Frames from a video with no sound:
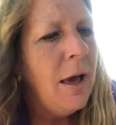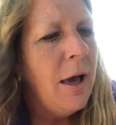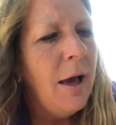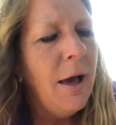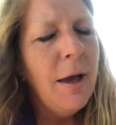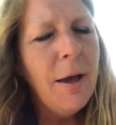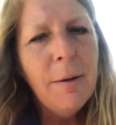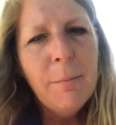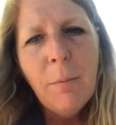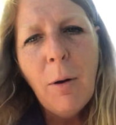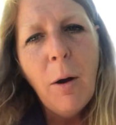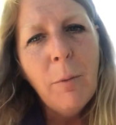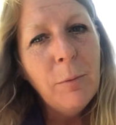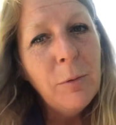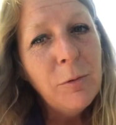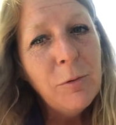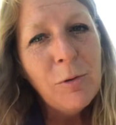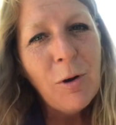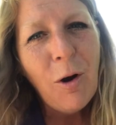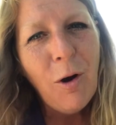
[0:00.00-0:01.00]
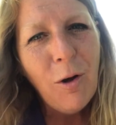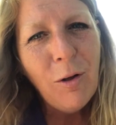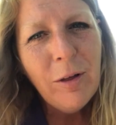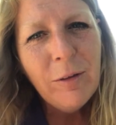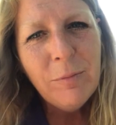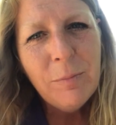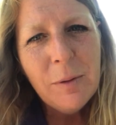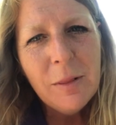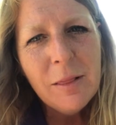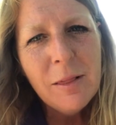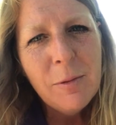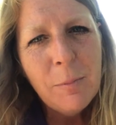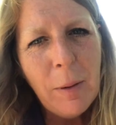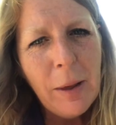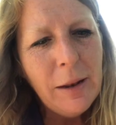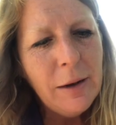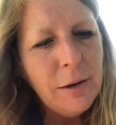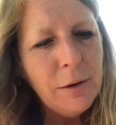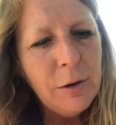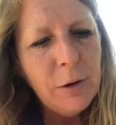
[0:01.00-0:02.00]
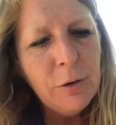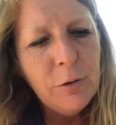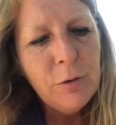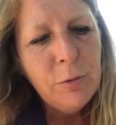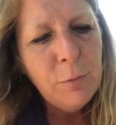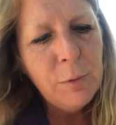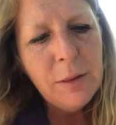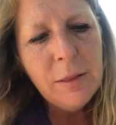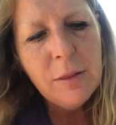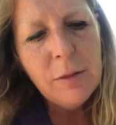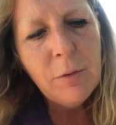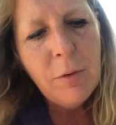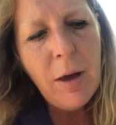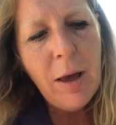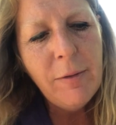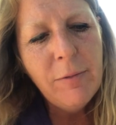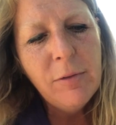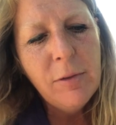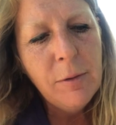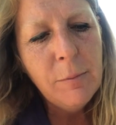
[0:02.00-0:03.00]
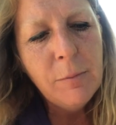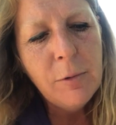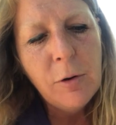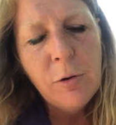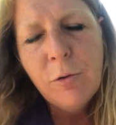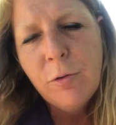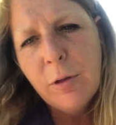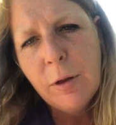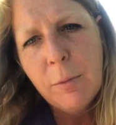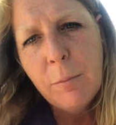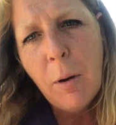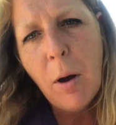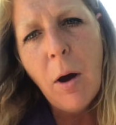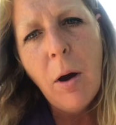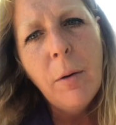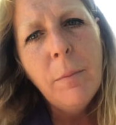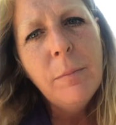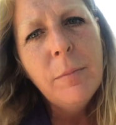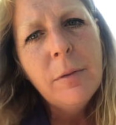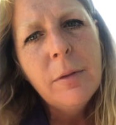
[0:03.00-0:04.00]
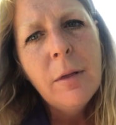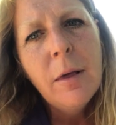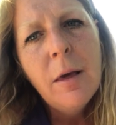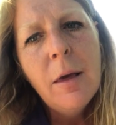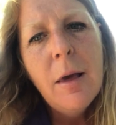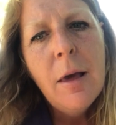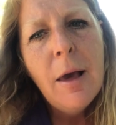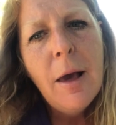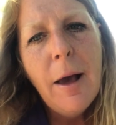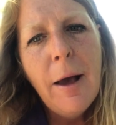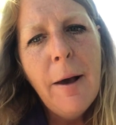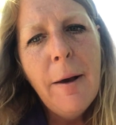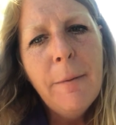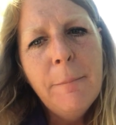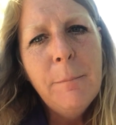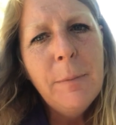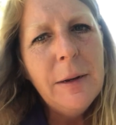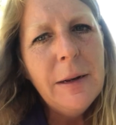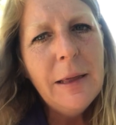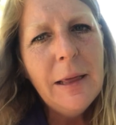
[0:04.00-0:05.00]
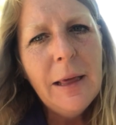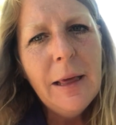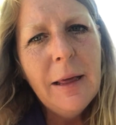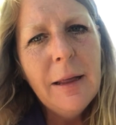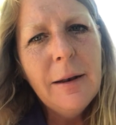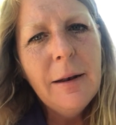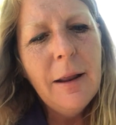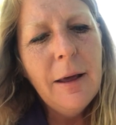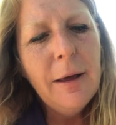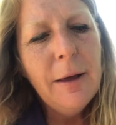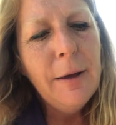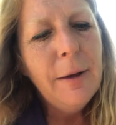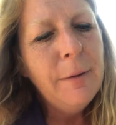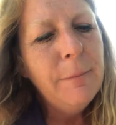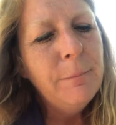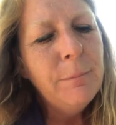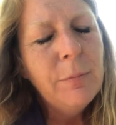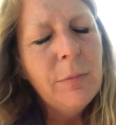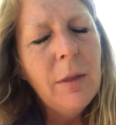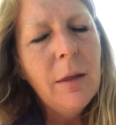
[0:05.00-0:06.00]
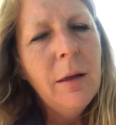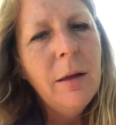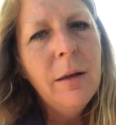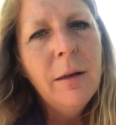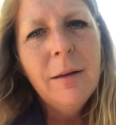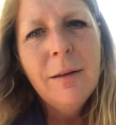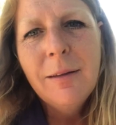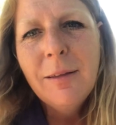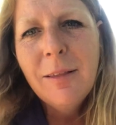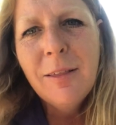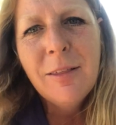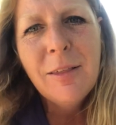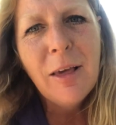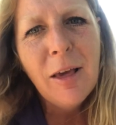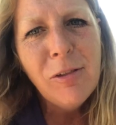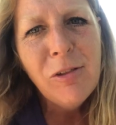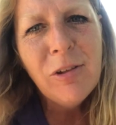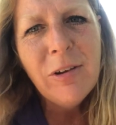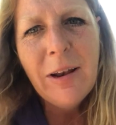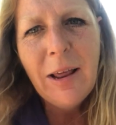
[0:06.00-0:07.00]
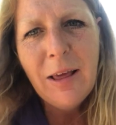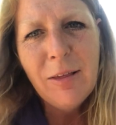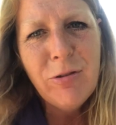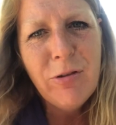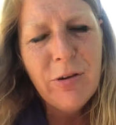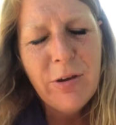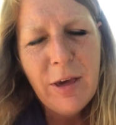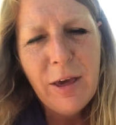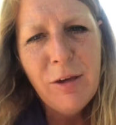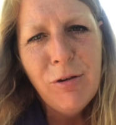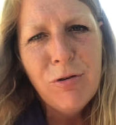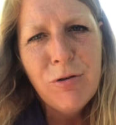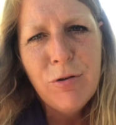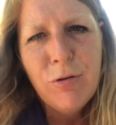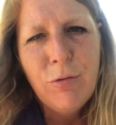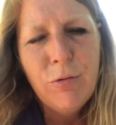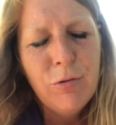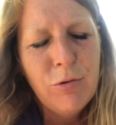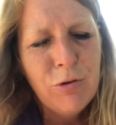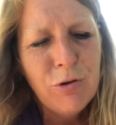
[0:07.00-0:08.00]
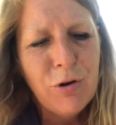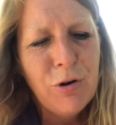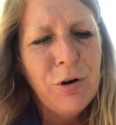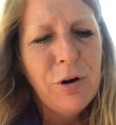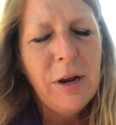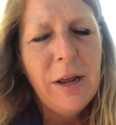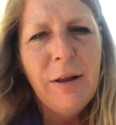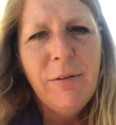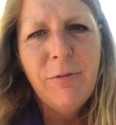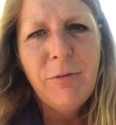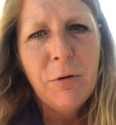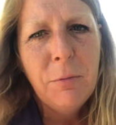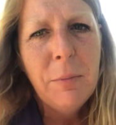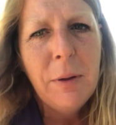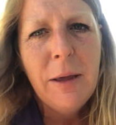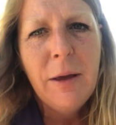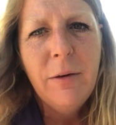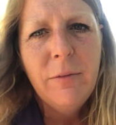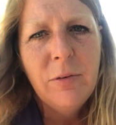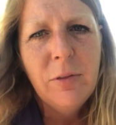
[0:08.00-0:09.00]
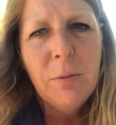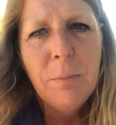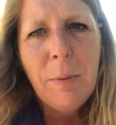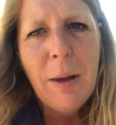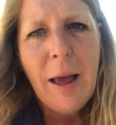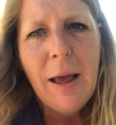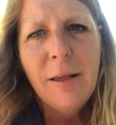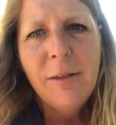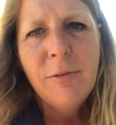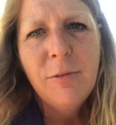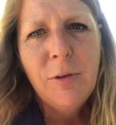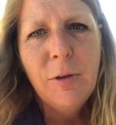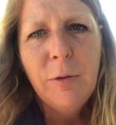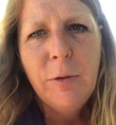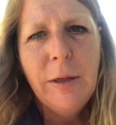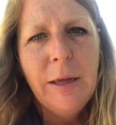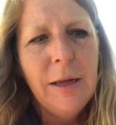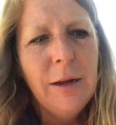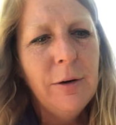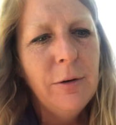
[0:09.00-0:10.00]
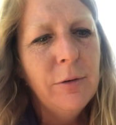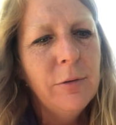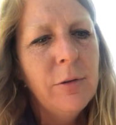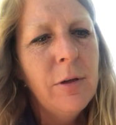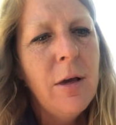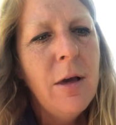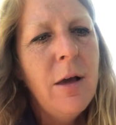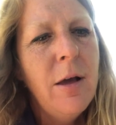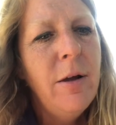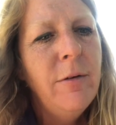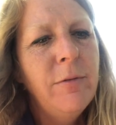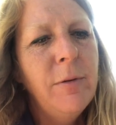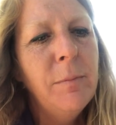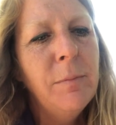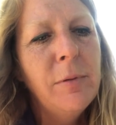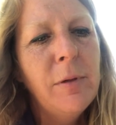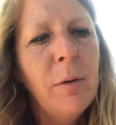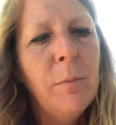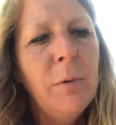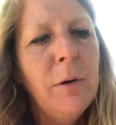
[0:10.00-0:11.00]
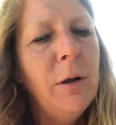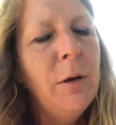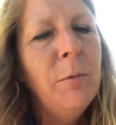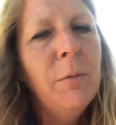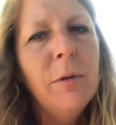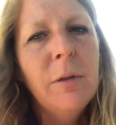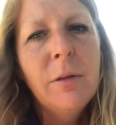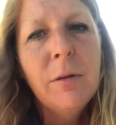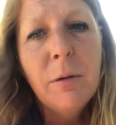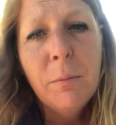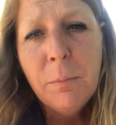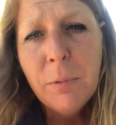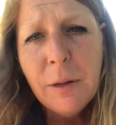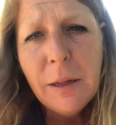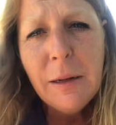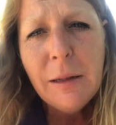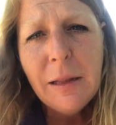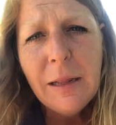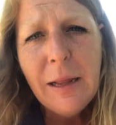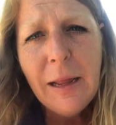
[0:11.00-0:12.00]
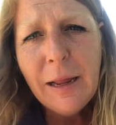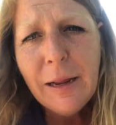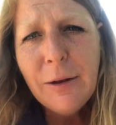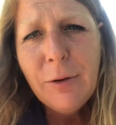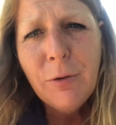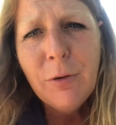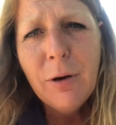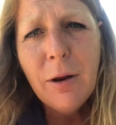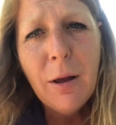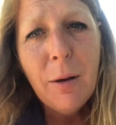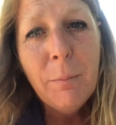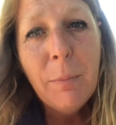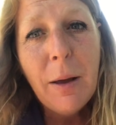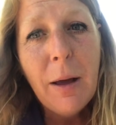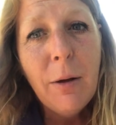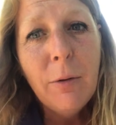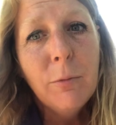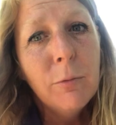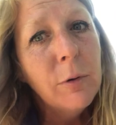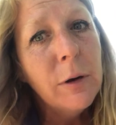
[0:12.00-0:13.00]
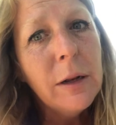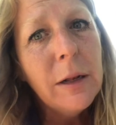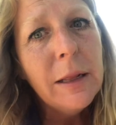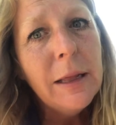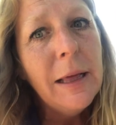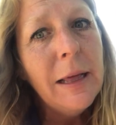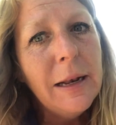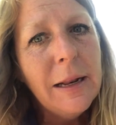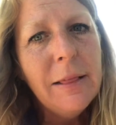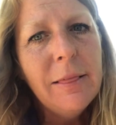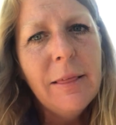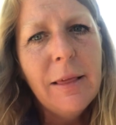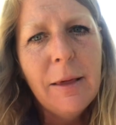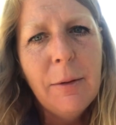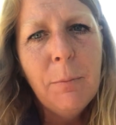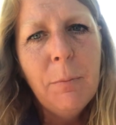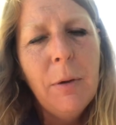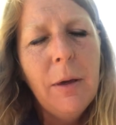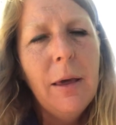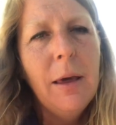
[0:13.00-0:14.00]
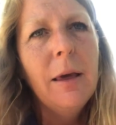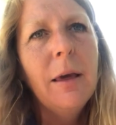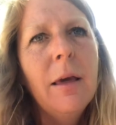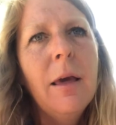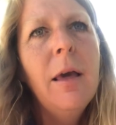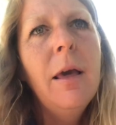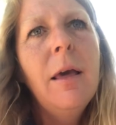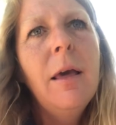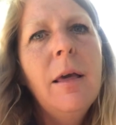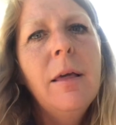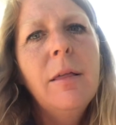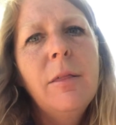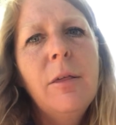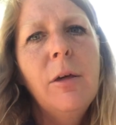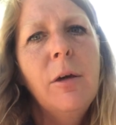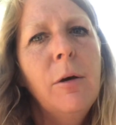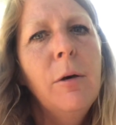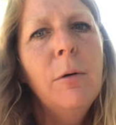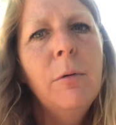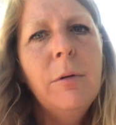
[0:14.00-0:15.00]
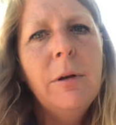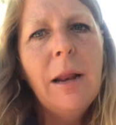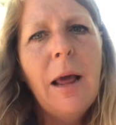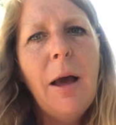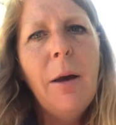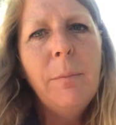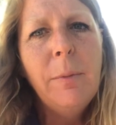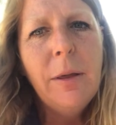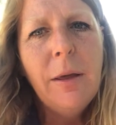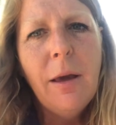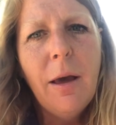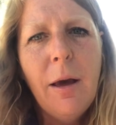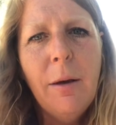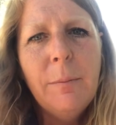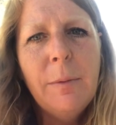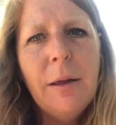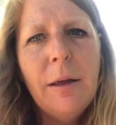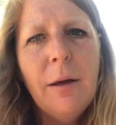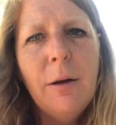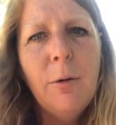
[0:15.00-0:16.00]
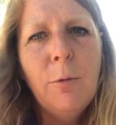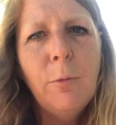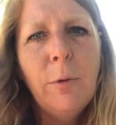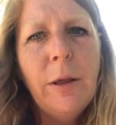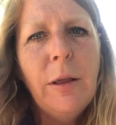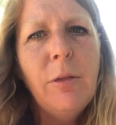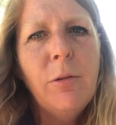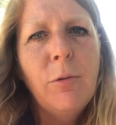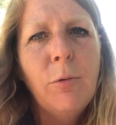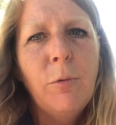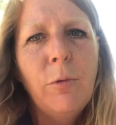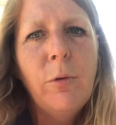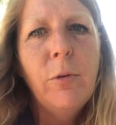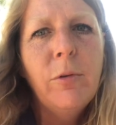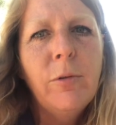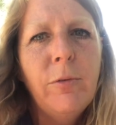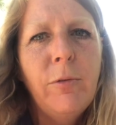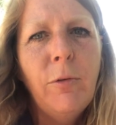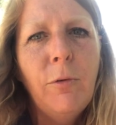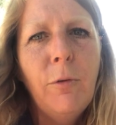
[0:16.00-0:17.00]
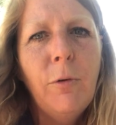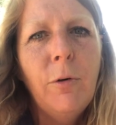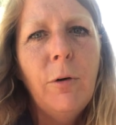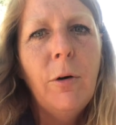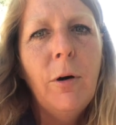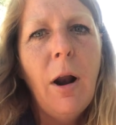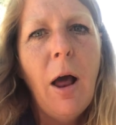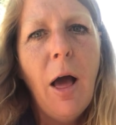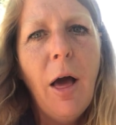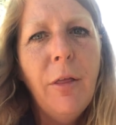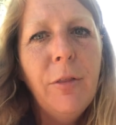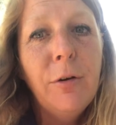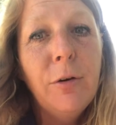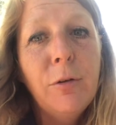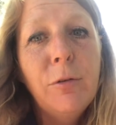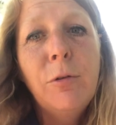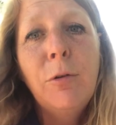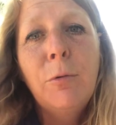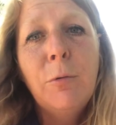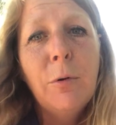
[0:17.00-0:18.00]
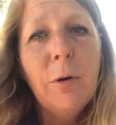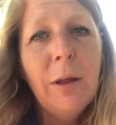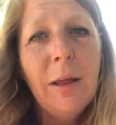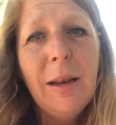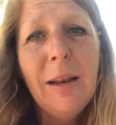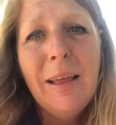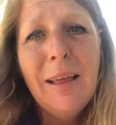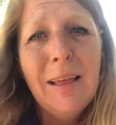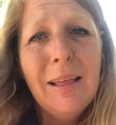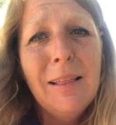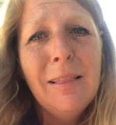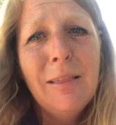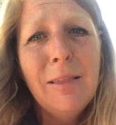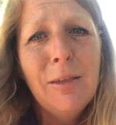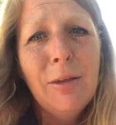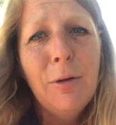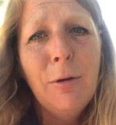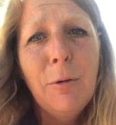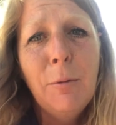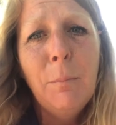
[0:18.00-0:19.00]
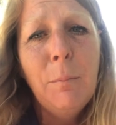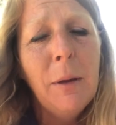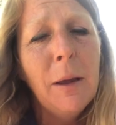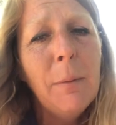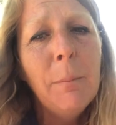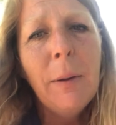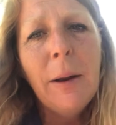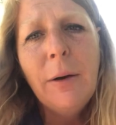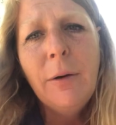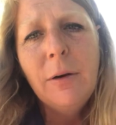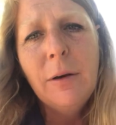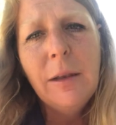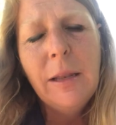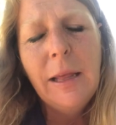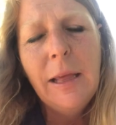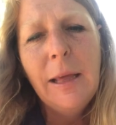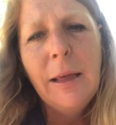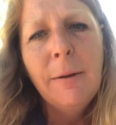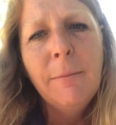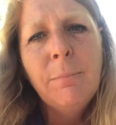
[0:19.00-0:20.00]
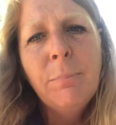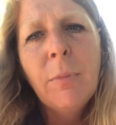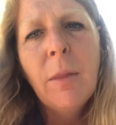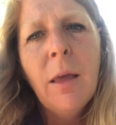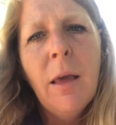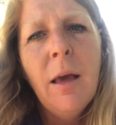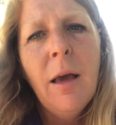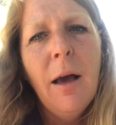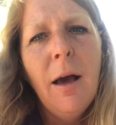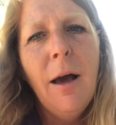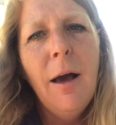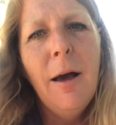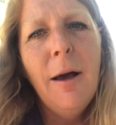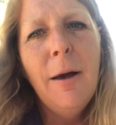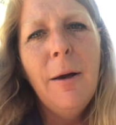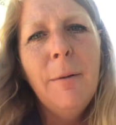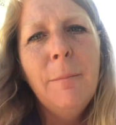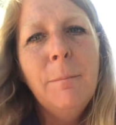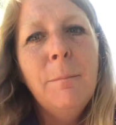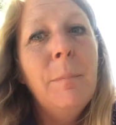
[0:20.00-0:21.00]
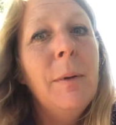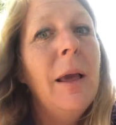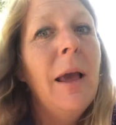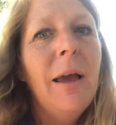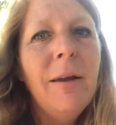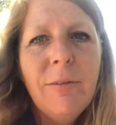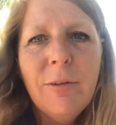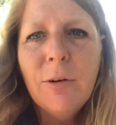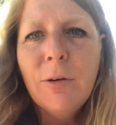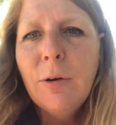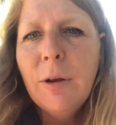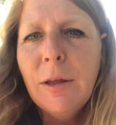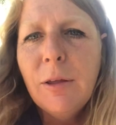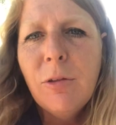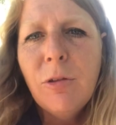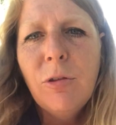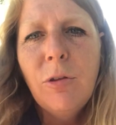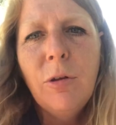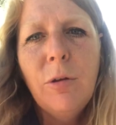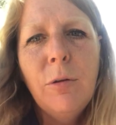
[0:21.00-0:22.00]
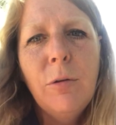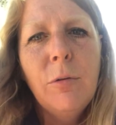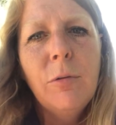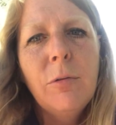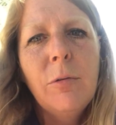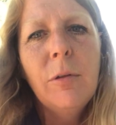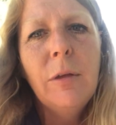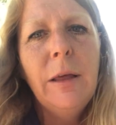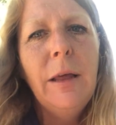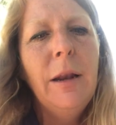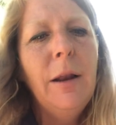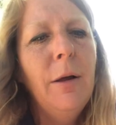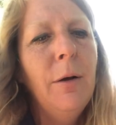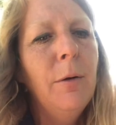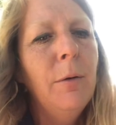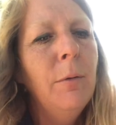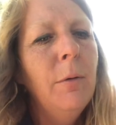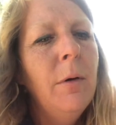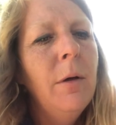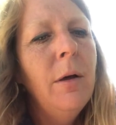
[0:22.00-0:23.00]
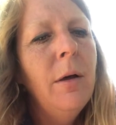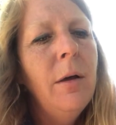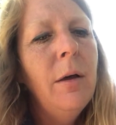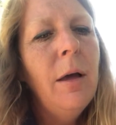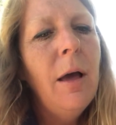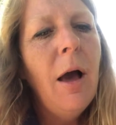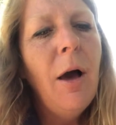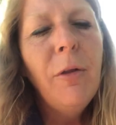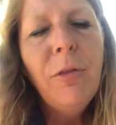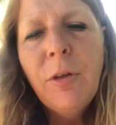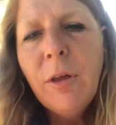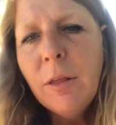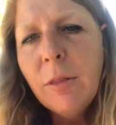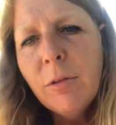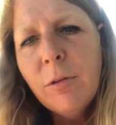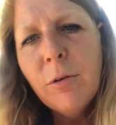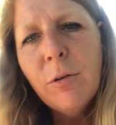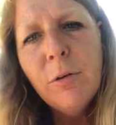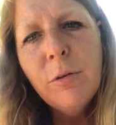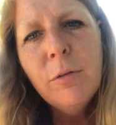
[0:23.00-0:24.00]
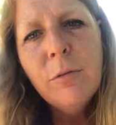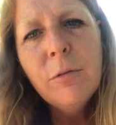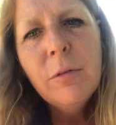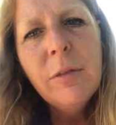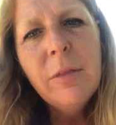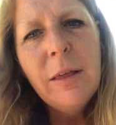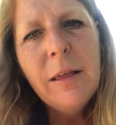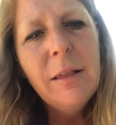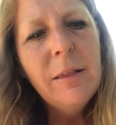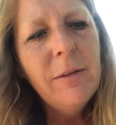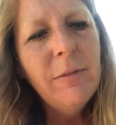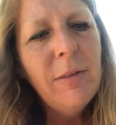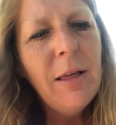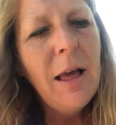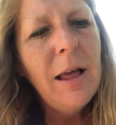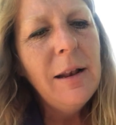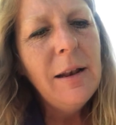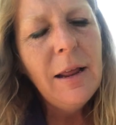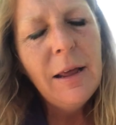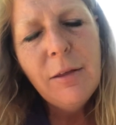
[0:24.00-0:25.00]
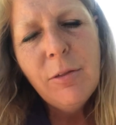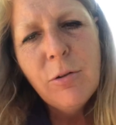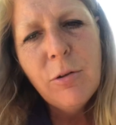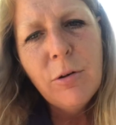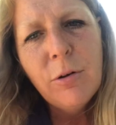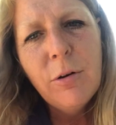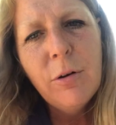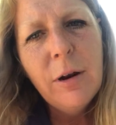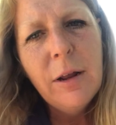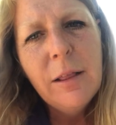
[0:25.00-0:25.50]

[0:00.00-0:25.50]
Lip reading: Almost all have been spayed and neutered. We still have some nursing moms. But again, such an educational journey for me over the past few years, from someone who was completely ignorant about really anything pig to now becoming a resource for others who are getting into pig parenting, behavior issues, health concerns, things of that nature.